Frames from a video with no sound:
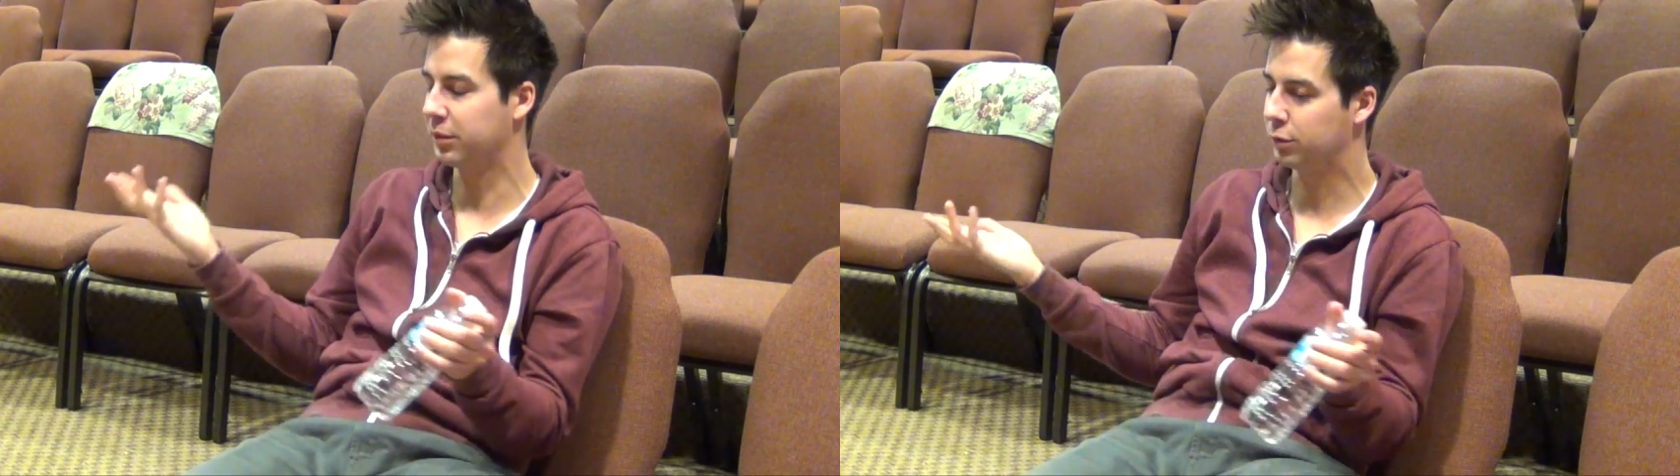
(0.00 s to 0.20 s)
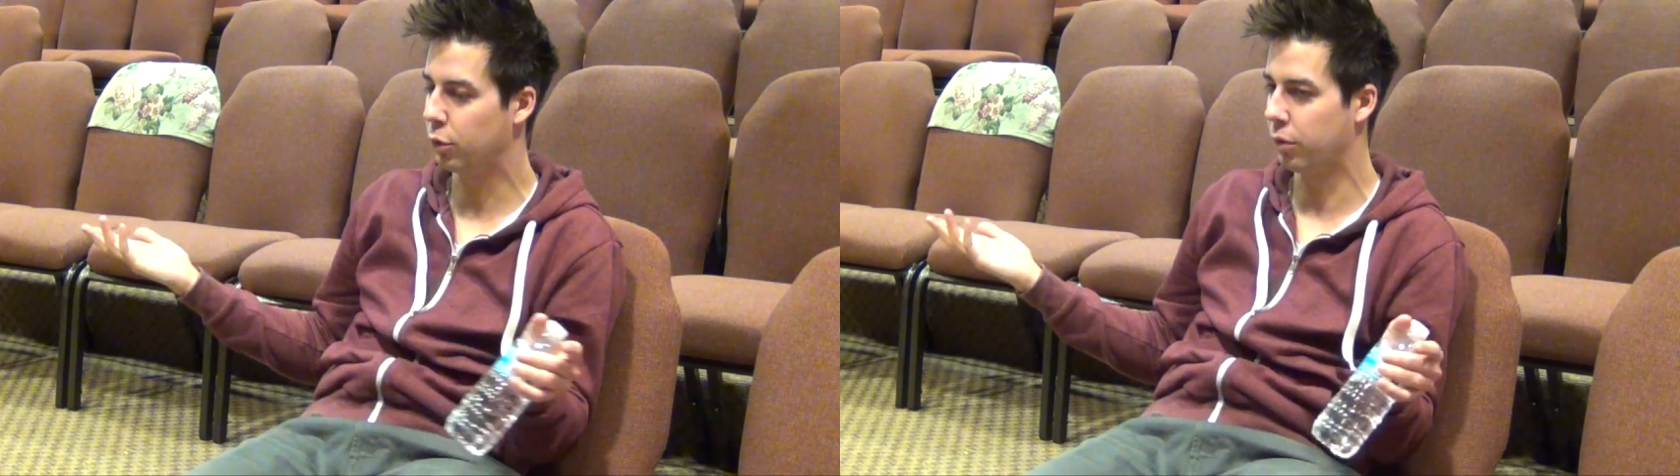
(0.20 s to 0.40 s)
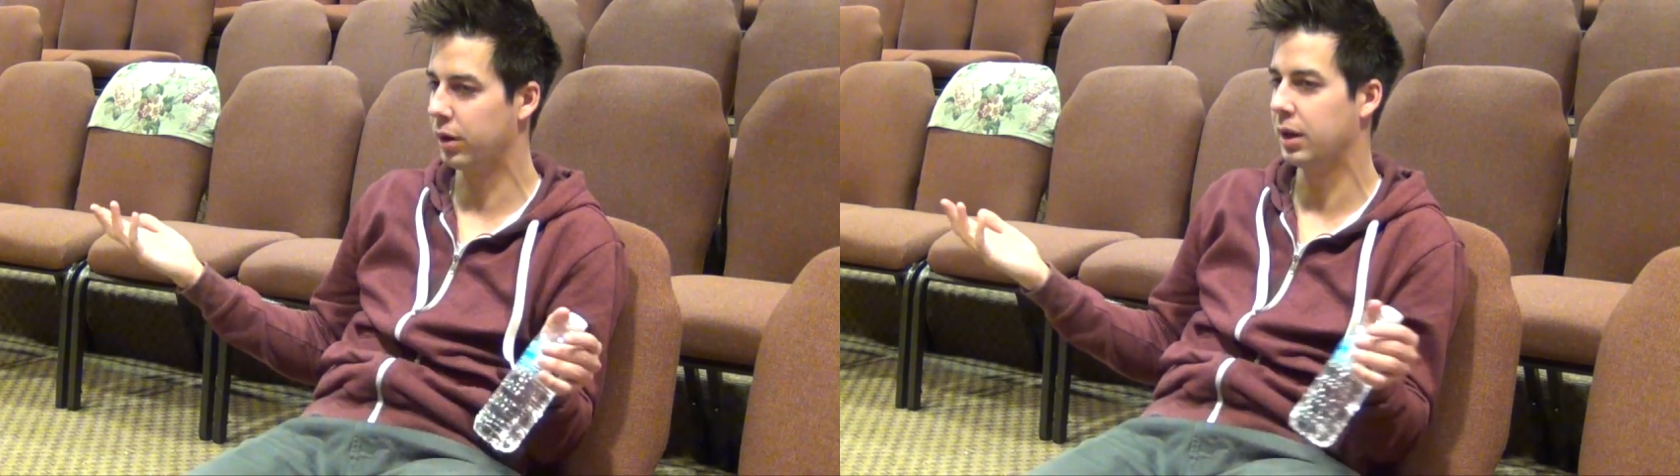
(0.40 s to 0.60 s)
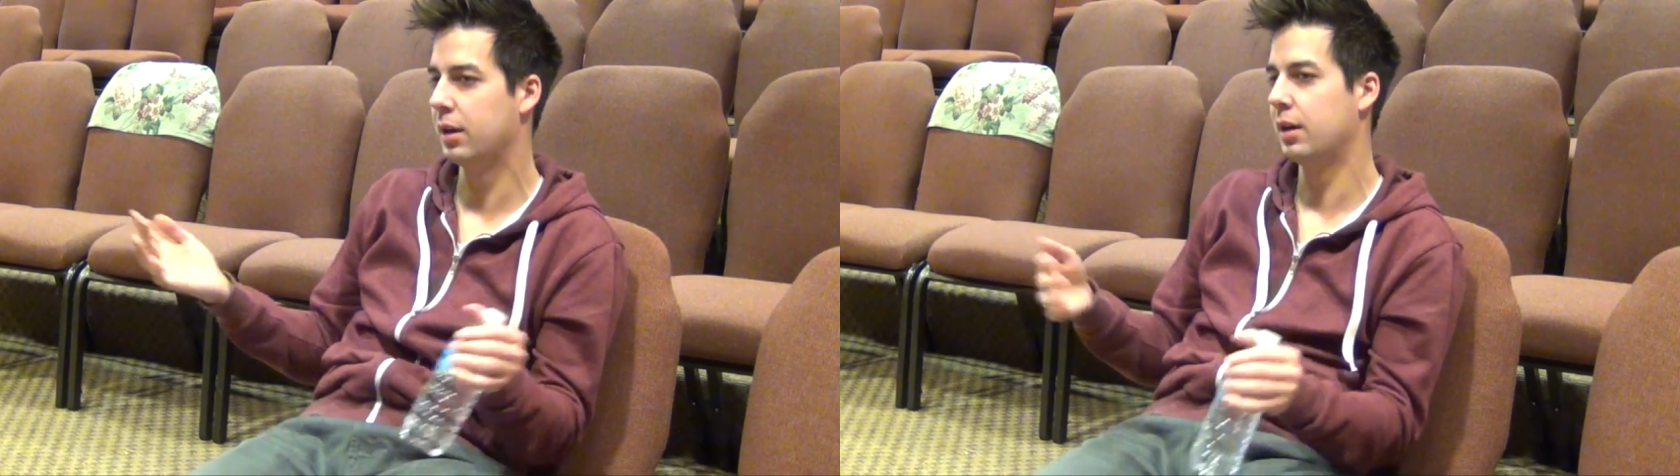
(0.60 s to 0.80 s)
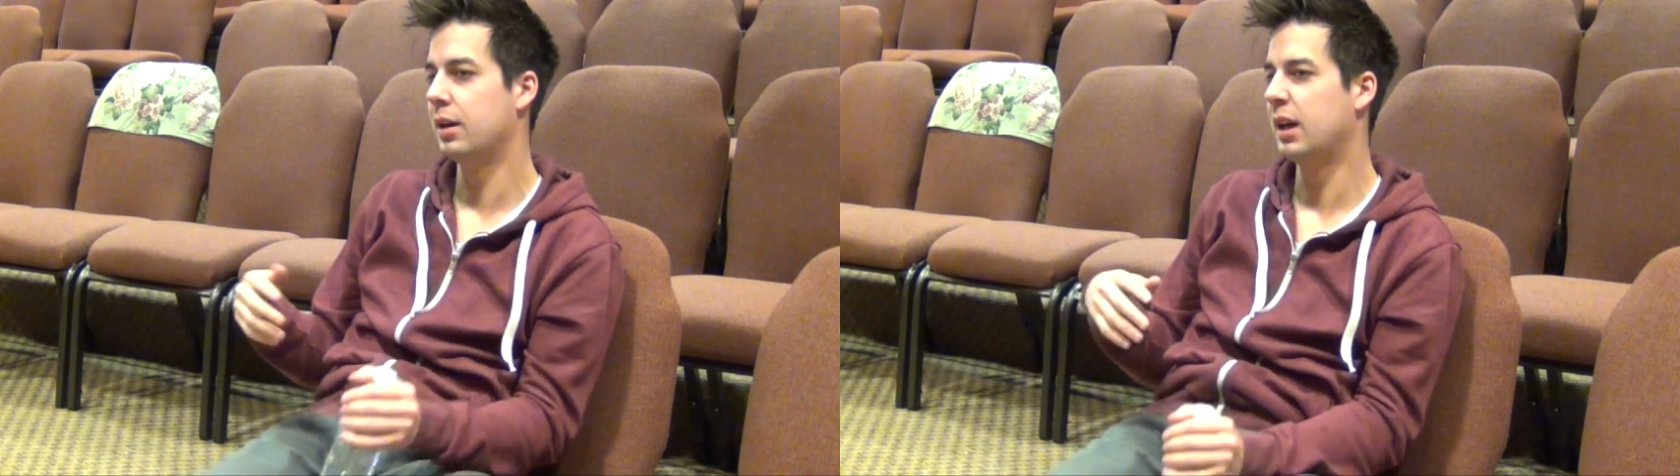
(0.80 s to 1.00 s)
story,
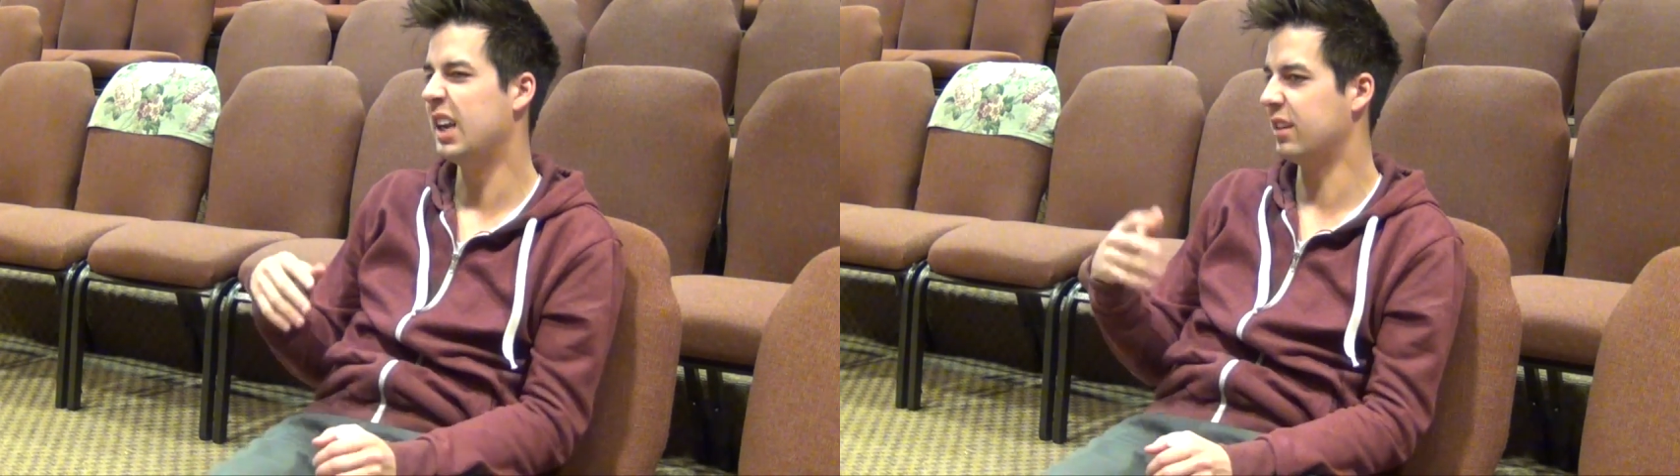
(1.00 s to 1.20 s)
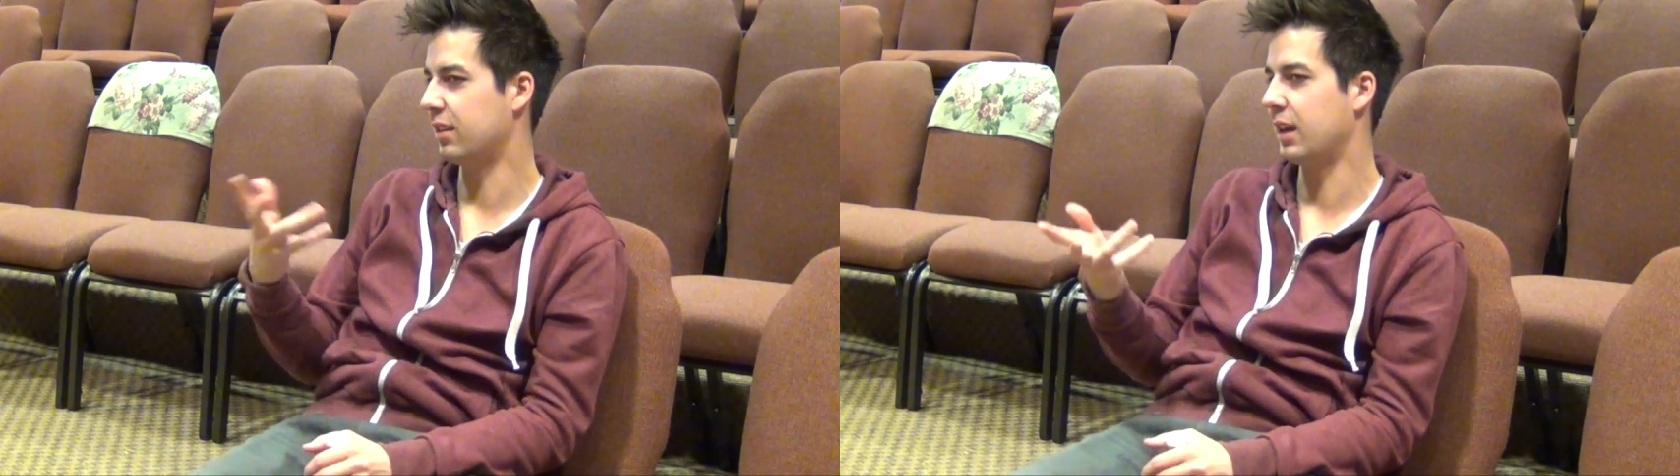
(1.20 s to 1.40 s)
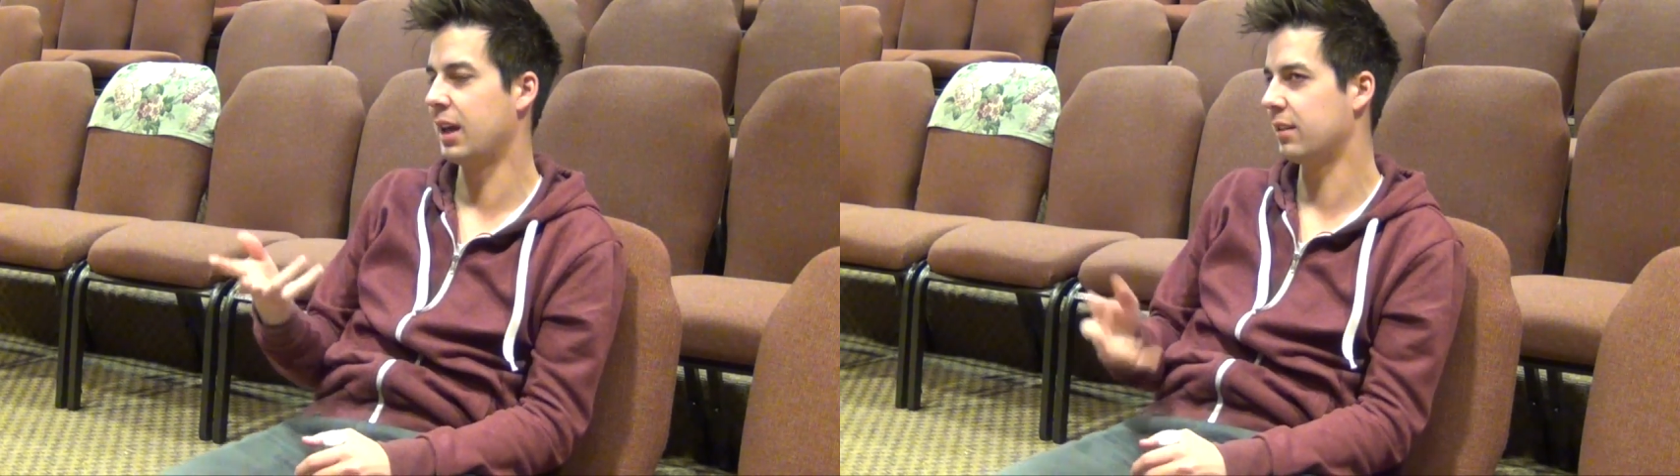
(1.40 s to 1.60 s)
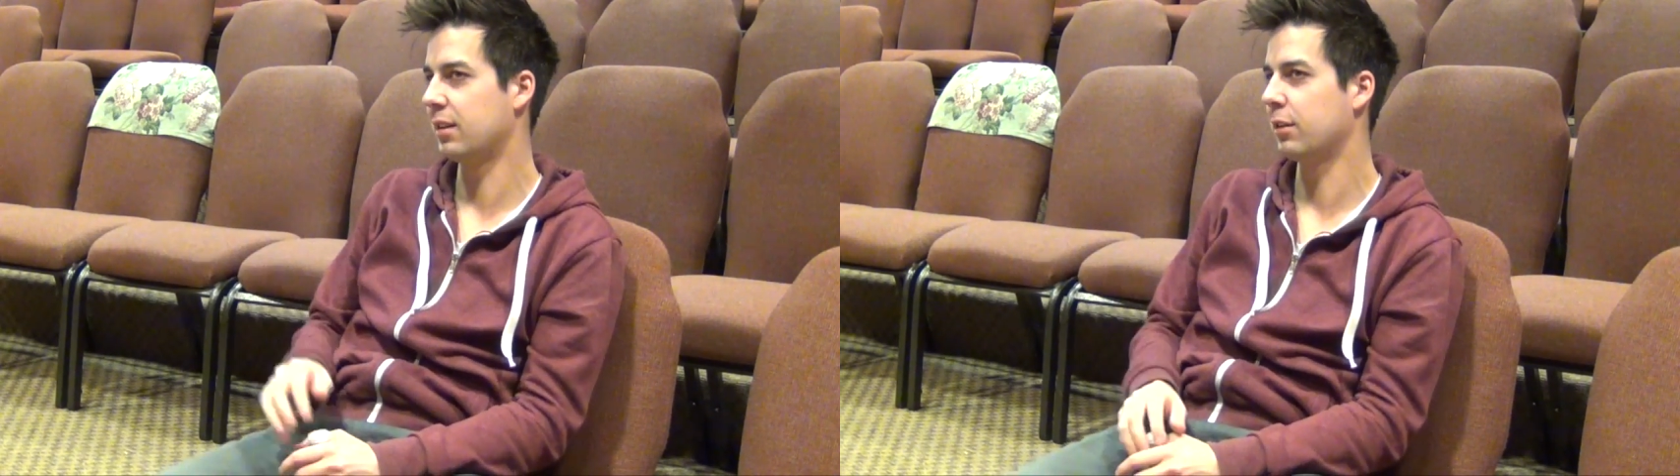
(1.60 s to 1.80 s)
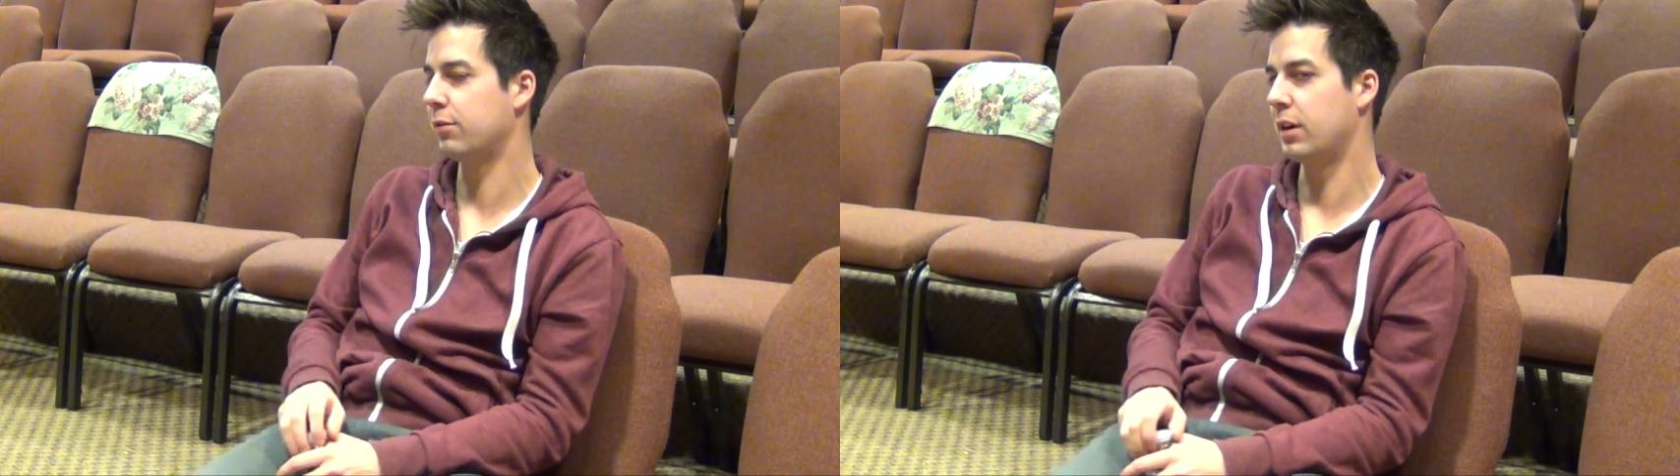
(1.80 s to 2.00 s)
and he's like, "Yeah, it
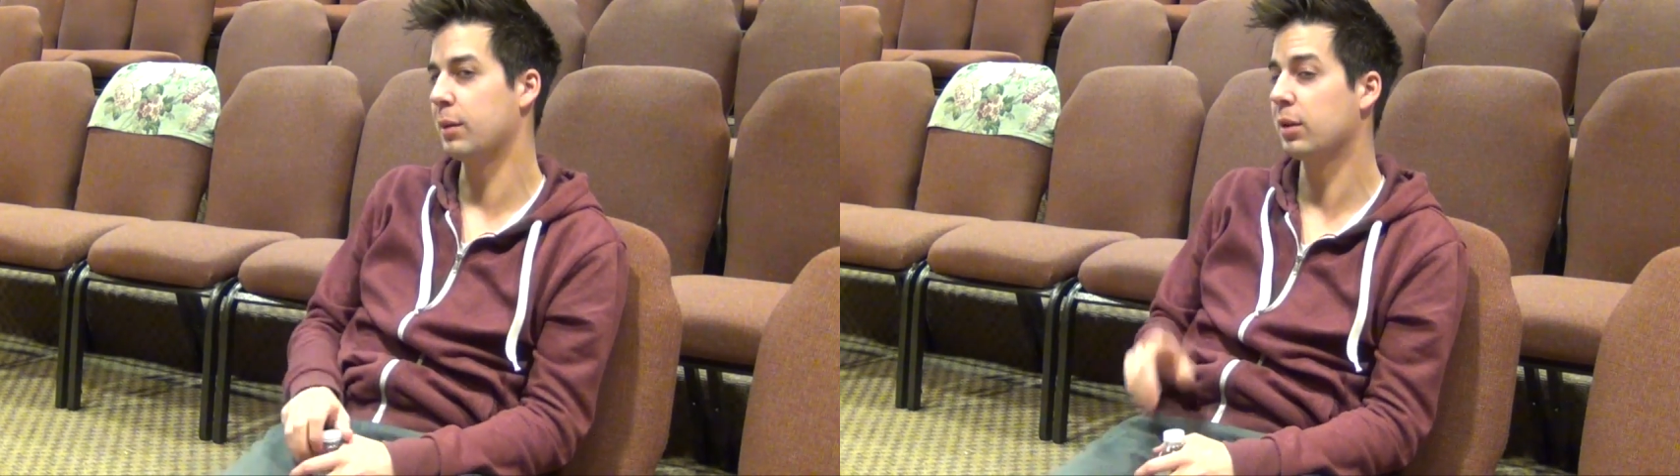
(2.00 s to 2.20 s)
sounds funny."